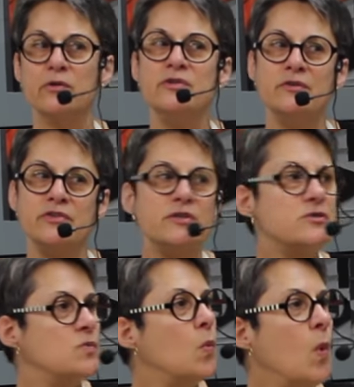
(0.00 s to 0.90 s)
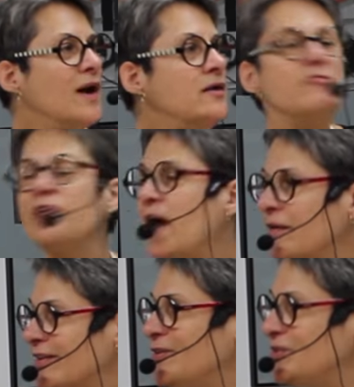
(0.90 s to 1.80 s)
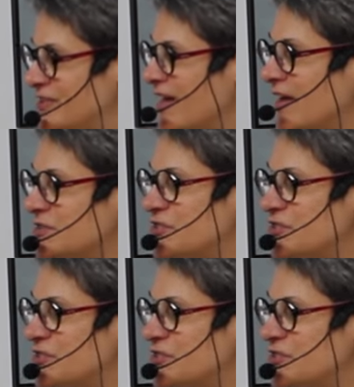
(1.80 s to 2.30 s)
isn't just one value to that